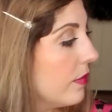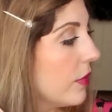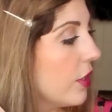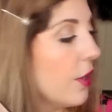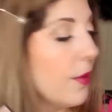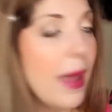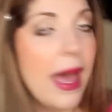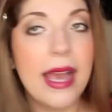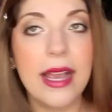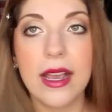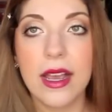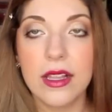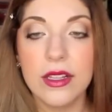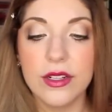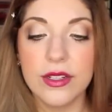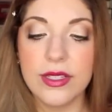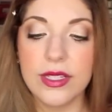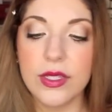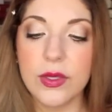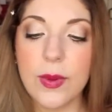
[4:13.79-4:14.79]
your matte
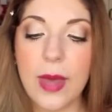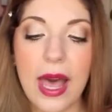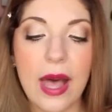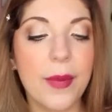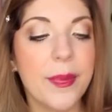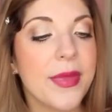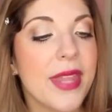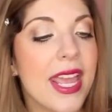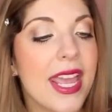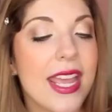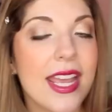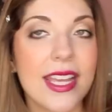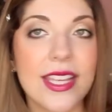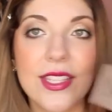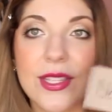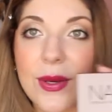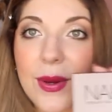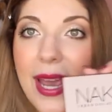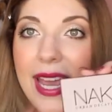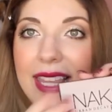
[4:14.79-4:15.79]
colors as well.
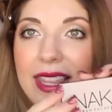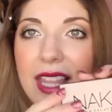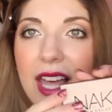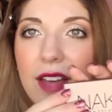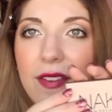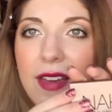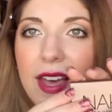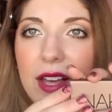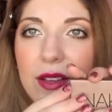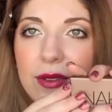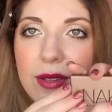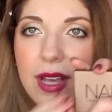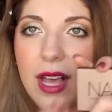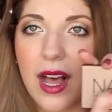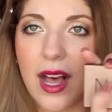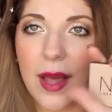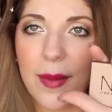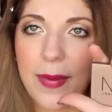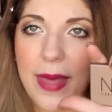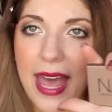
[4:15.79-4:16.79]
So I love how
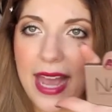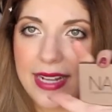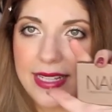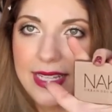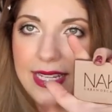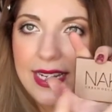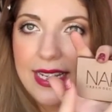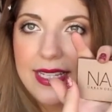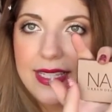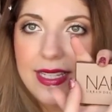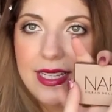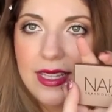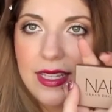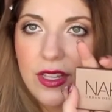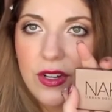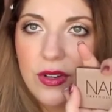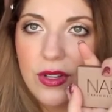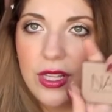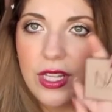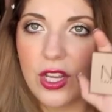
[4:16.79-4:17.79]
compact it is. It
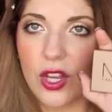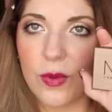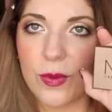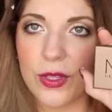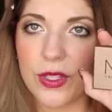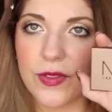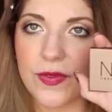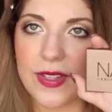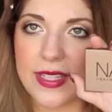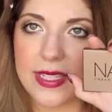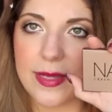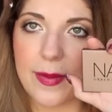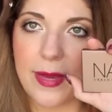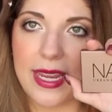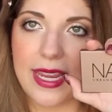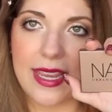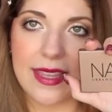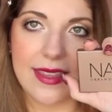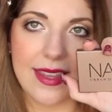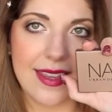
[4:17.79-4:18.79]
literally almost fits in my
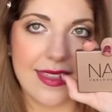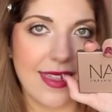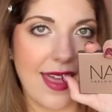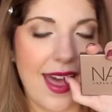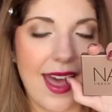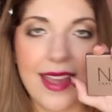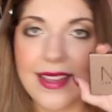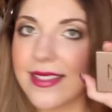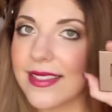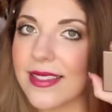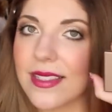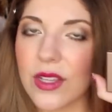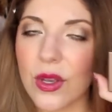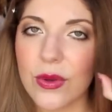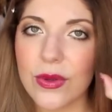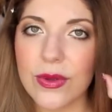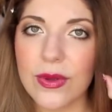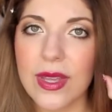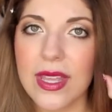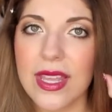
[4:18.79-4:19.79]
hand like that.
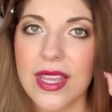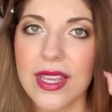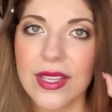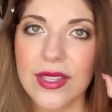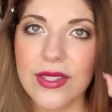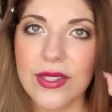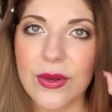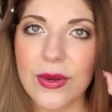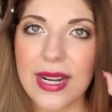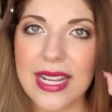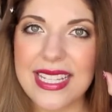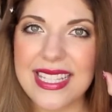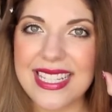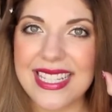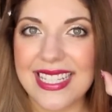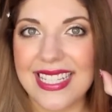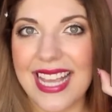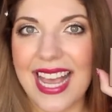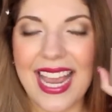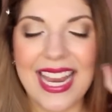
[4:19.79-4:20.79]
So nice
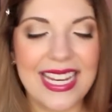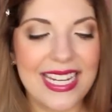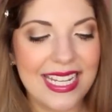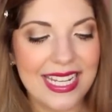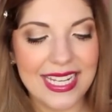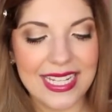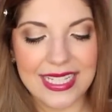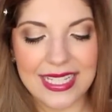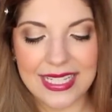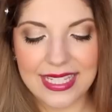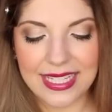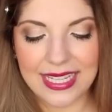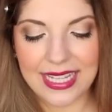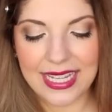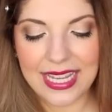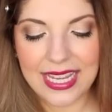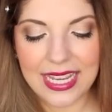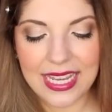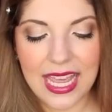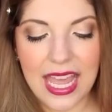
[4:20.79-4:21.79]
and tiny and
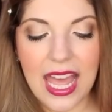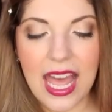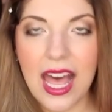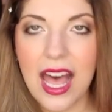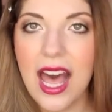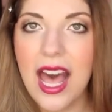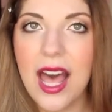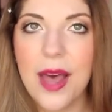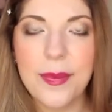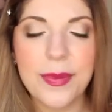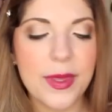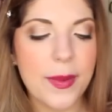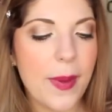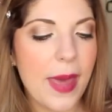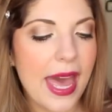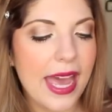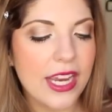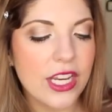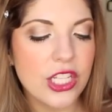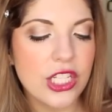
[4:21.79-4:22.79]
sleek. The
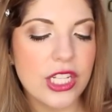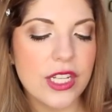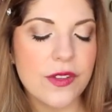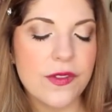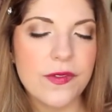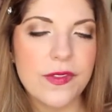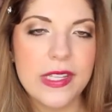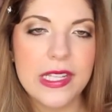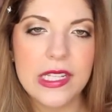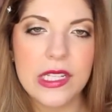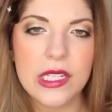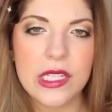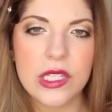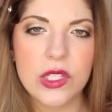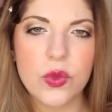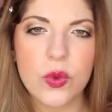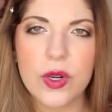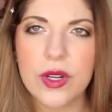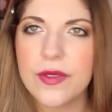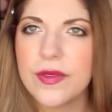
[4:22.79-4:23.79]
packaging feels
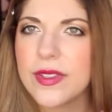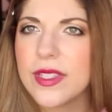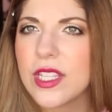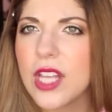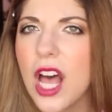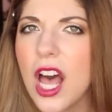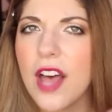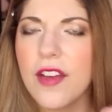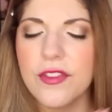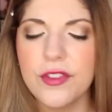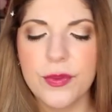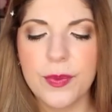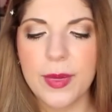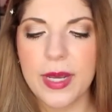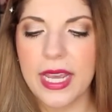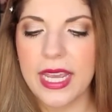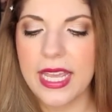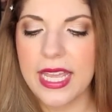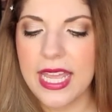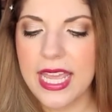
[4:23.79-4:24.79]
sort of soft,
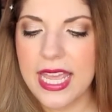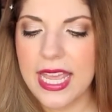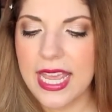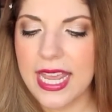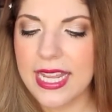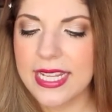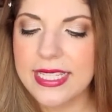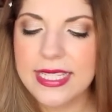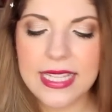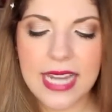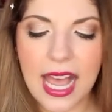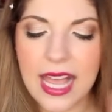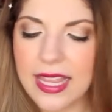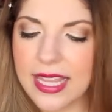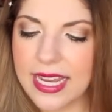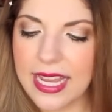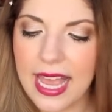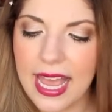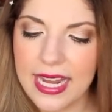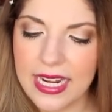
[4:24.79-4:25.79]
but it's not
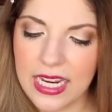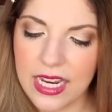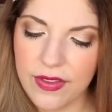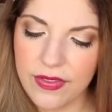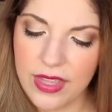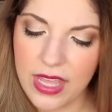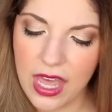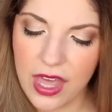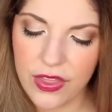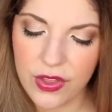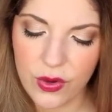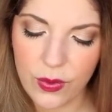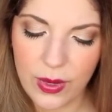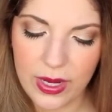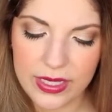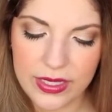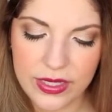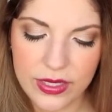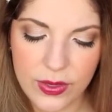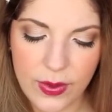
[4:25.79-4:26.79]
like any of the other
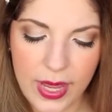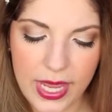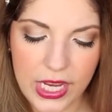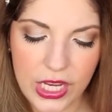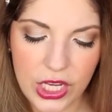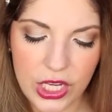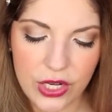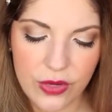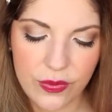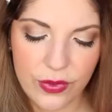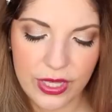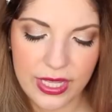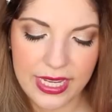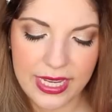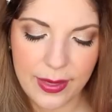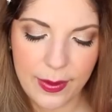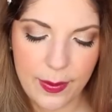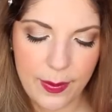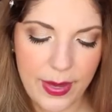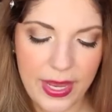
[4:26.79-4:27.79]
ones, so I couldn't really
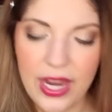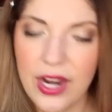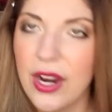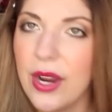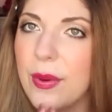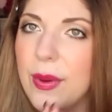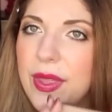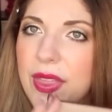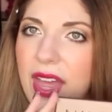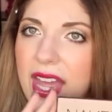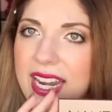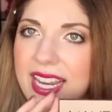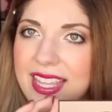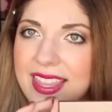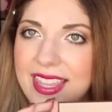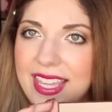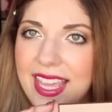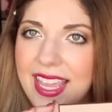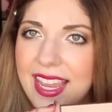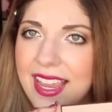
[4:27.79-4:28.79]
compare it with
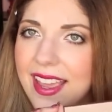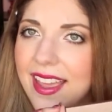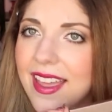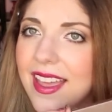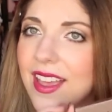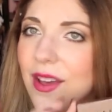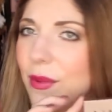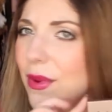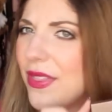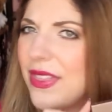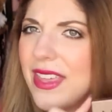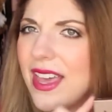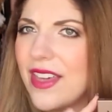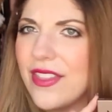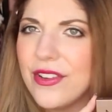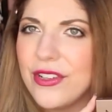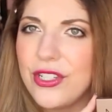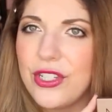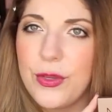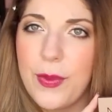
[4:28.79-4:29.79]
anything with the
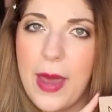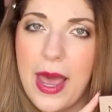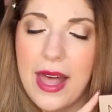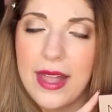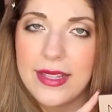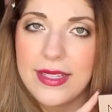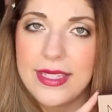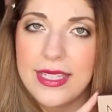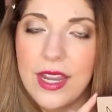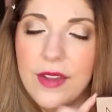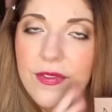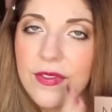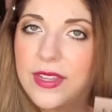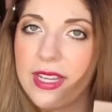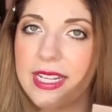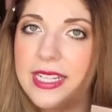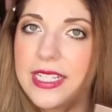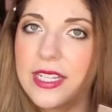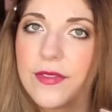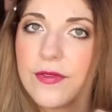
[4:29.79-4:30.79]
other two palettes.
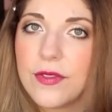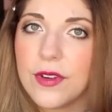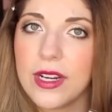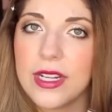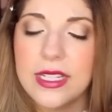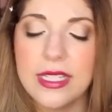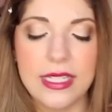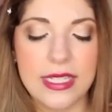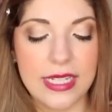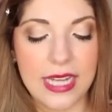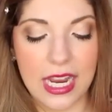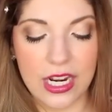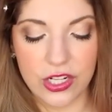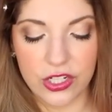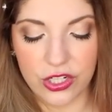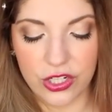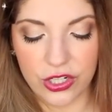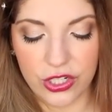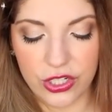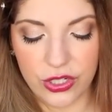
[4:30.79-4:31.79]
Definitely a different
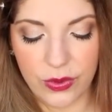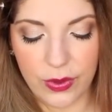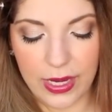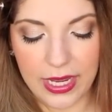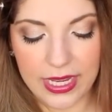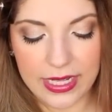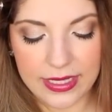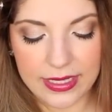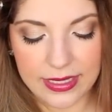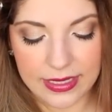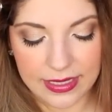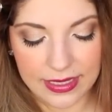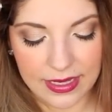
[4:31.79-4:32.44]
texture to it.